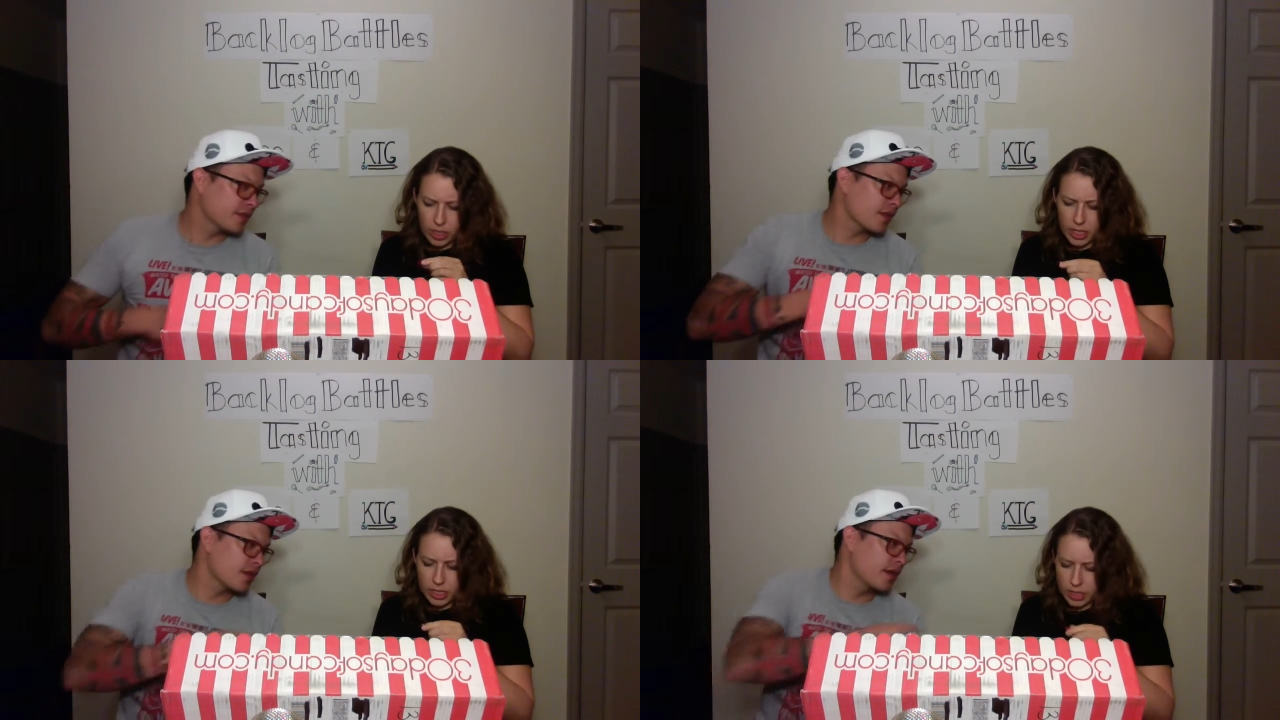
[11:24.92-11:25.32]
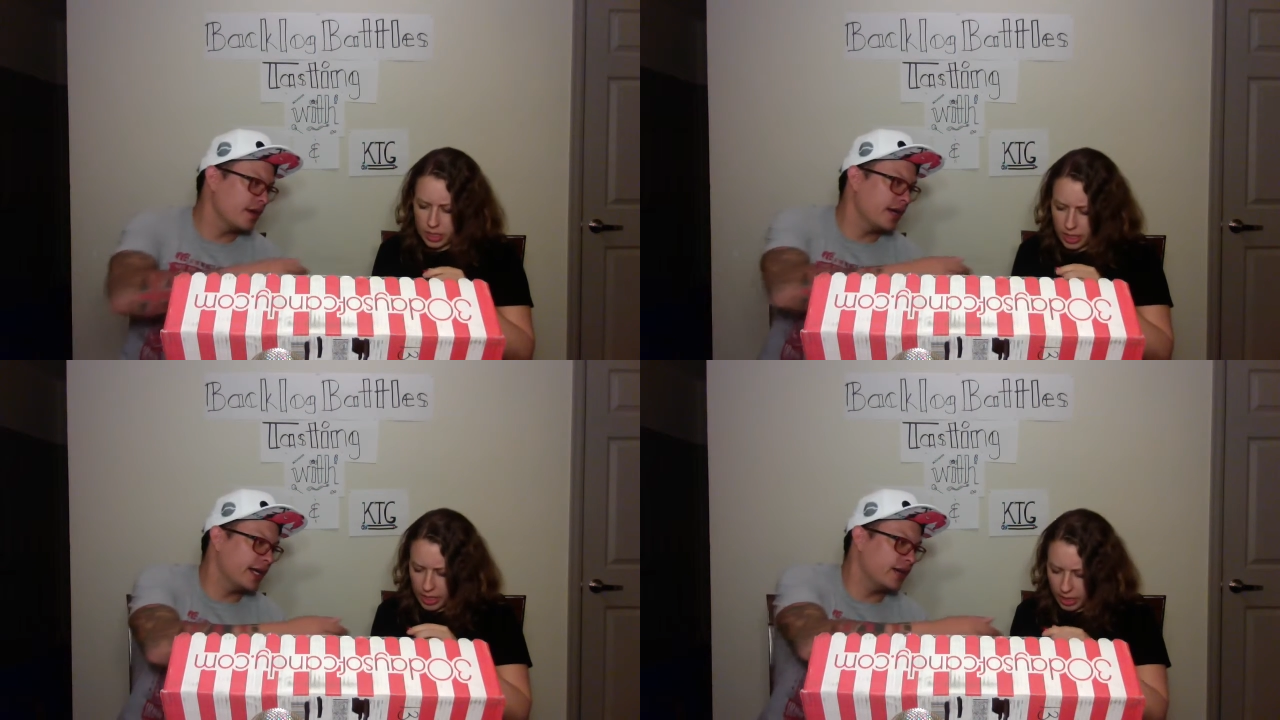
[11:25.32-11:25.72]
Speaker 1: It doesn't say.
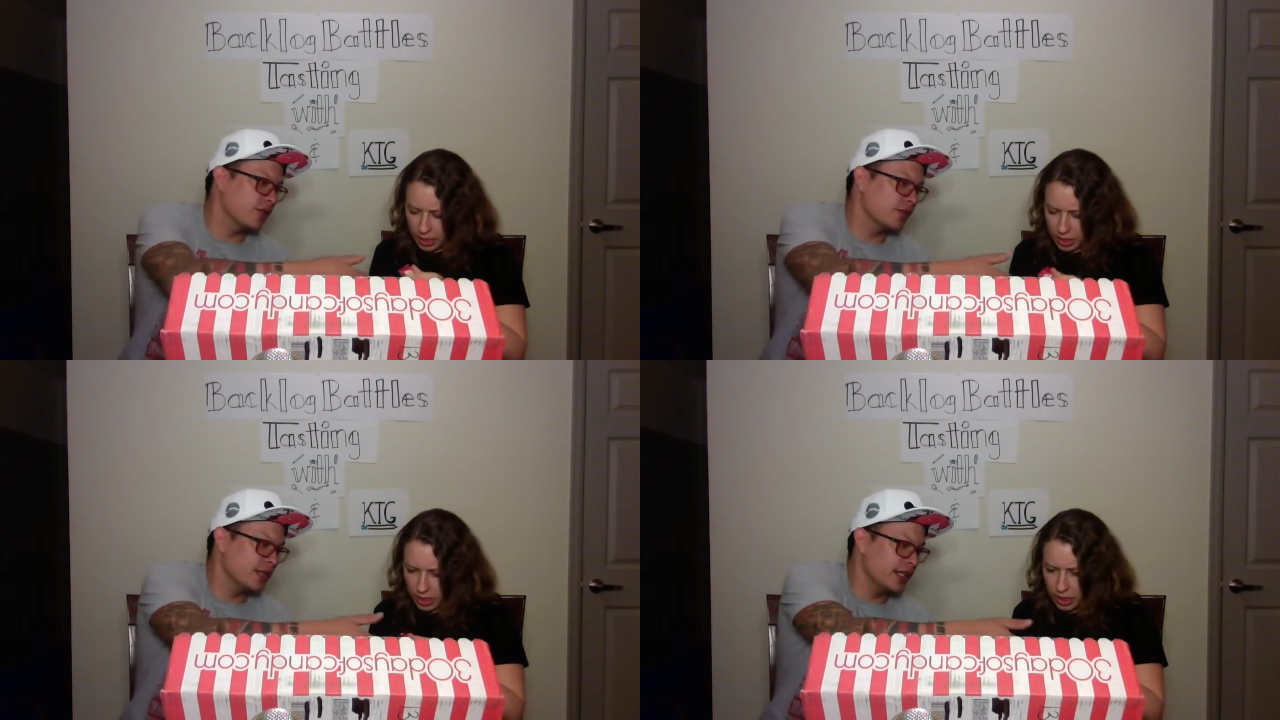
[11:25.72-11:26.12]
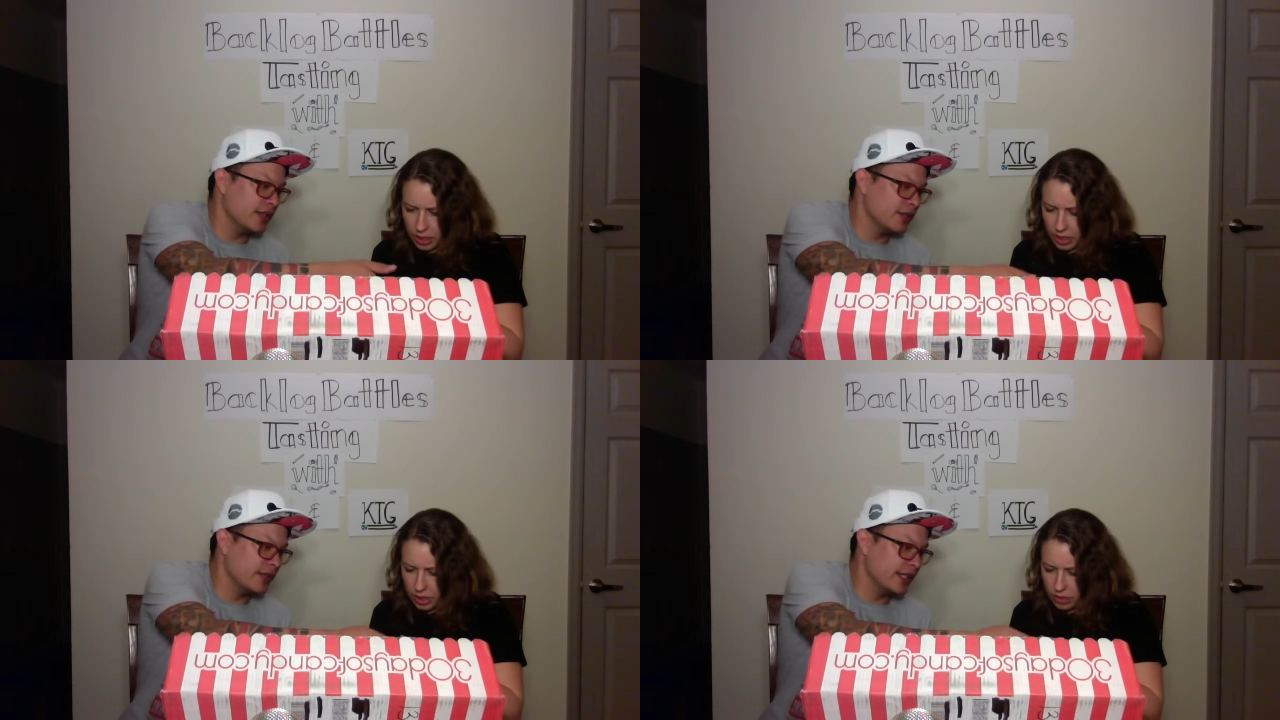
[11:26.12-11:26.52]
I don't read it.
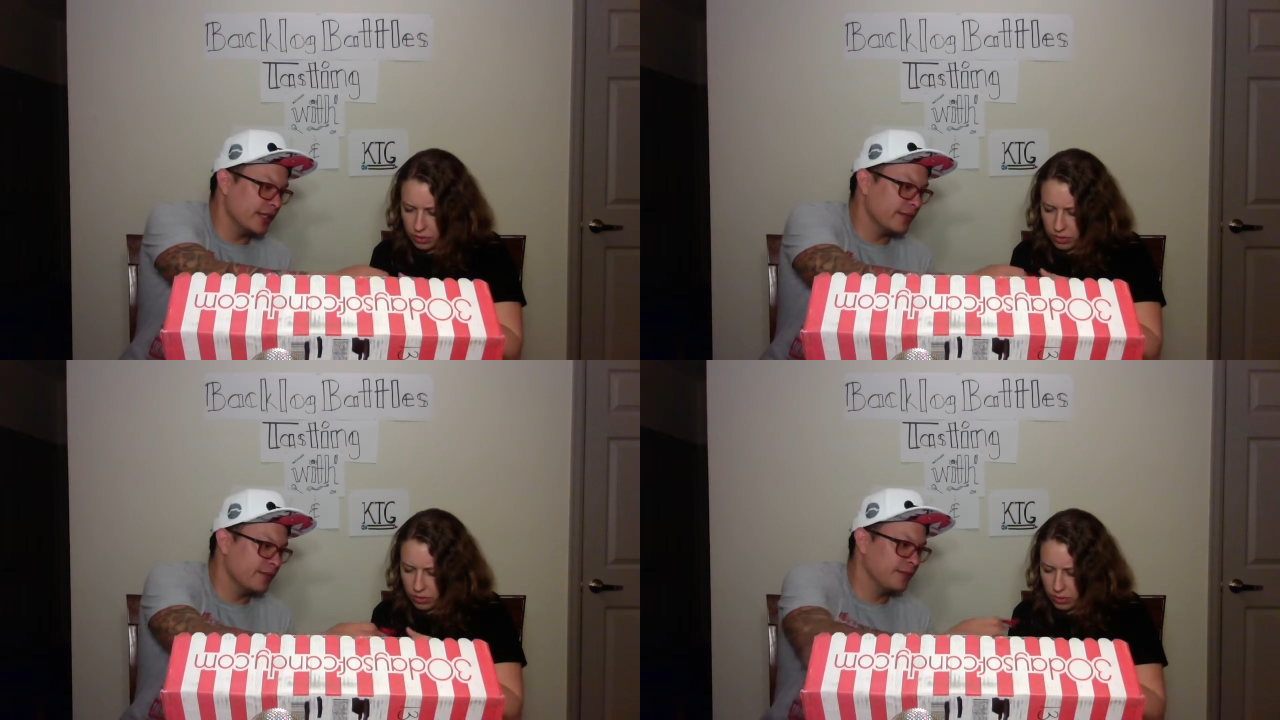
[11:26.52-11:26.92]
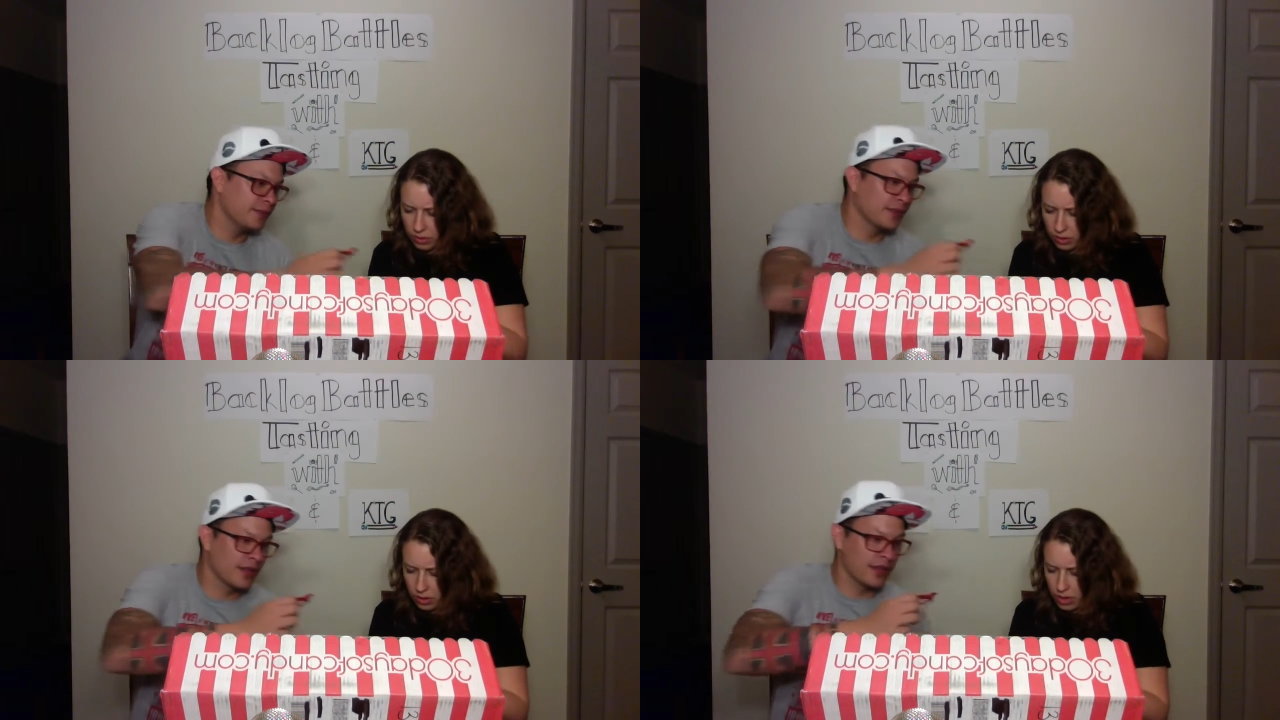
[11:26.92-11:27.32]
Korean.
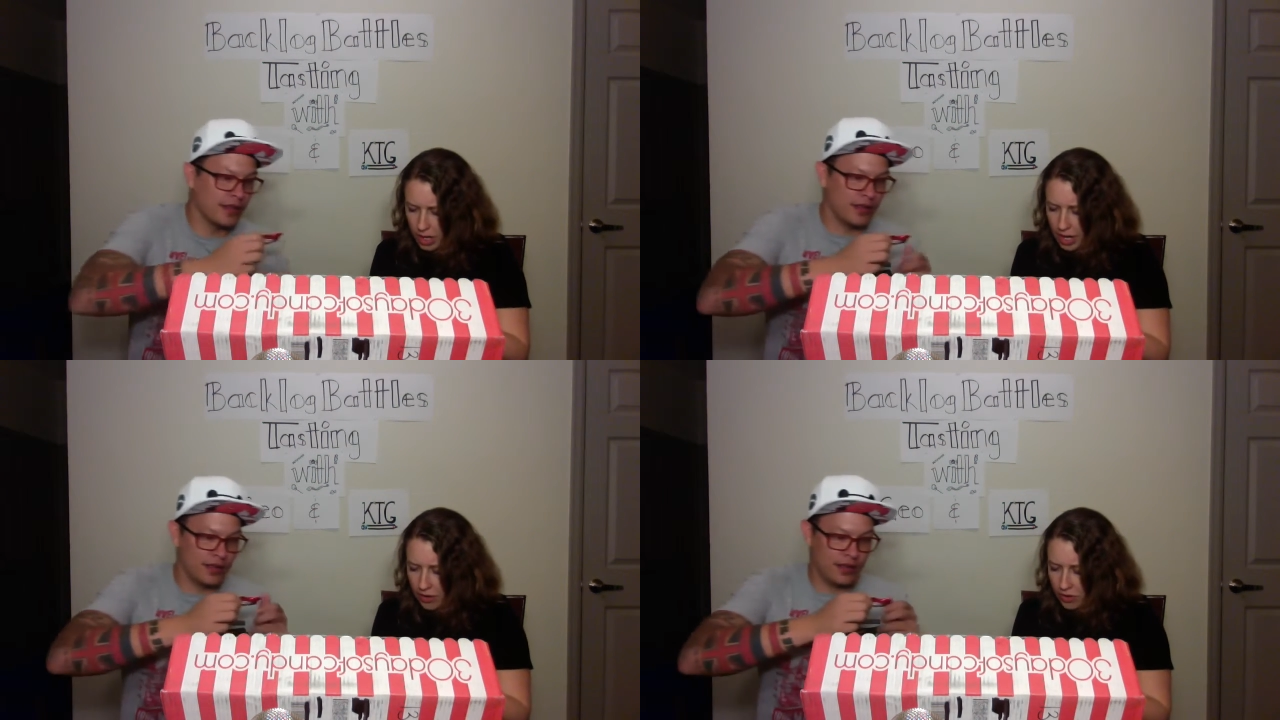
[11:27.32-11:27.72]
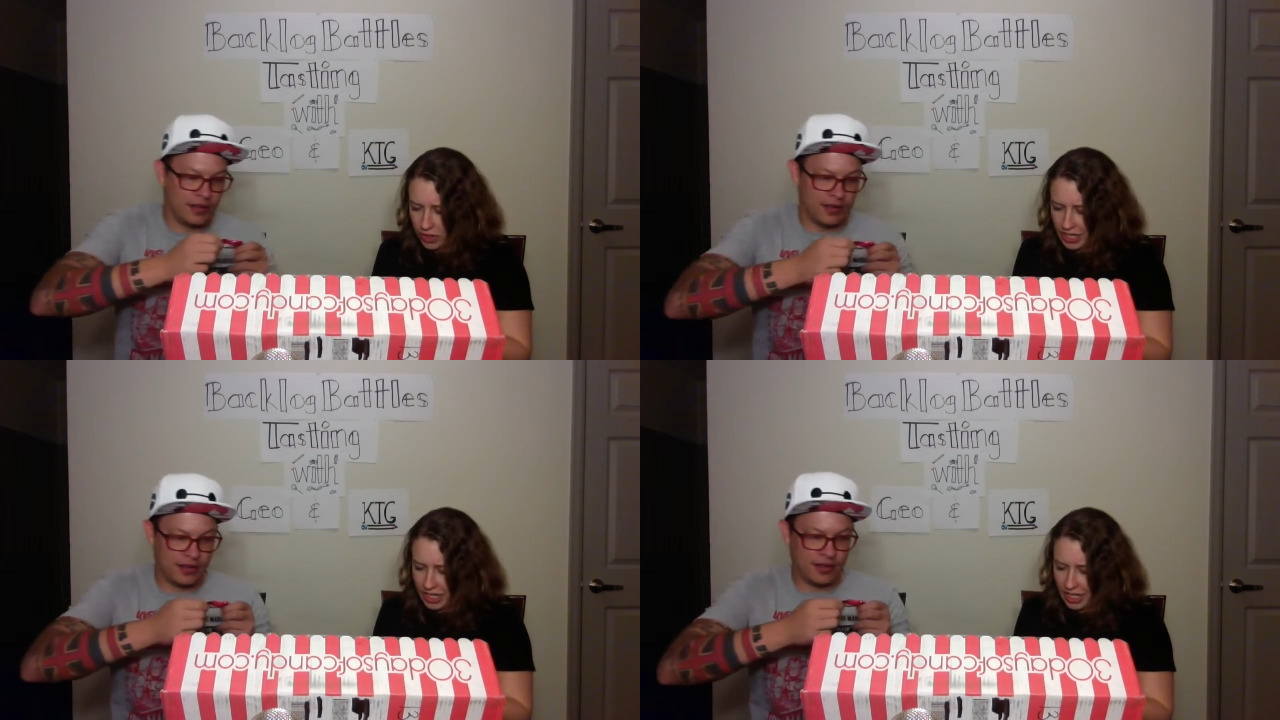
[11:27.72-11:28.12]
I have no
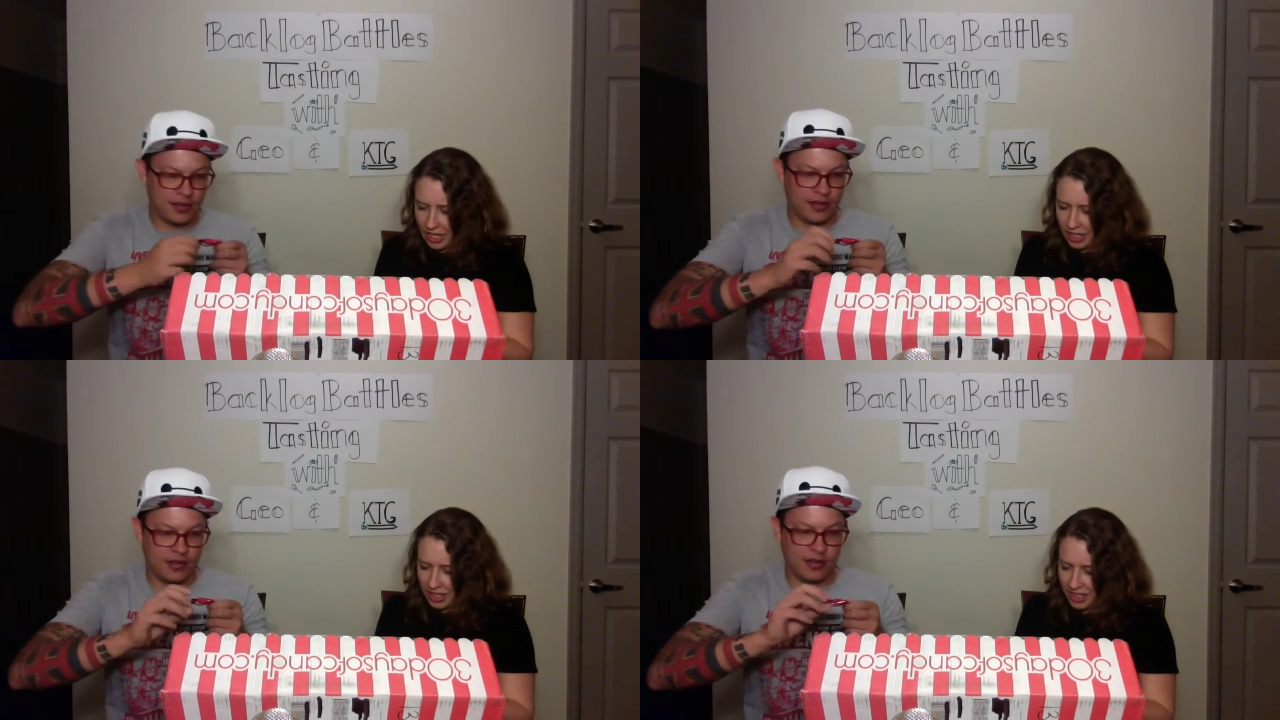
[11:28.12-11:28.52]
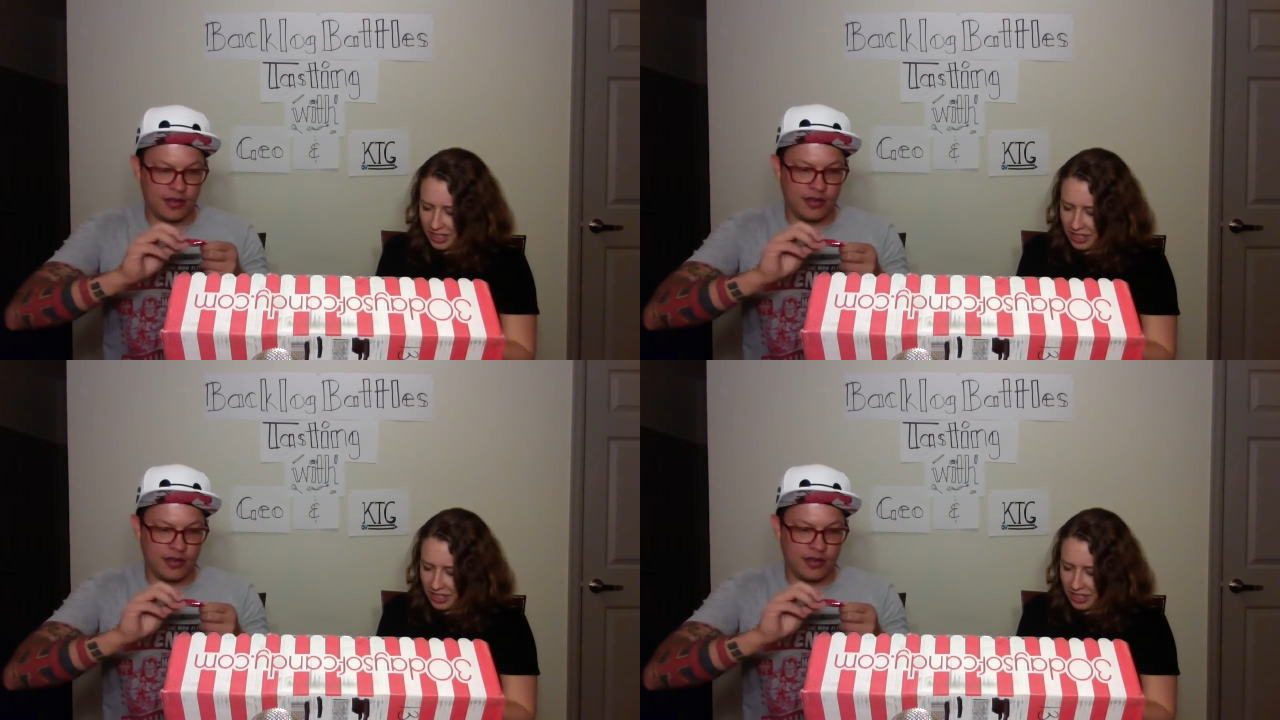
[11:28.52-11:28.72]
idea.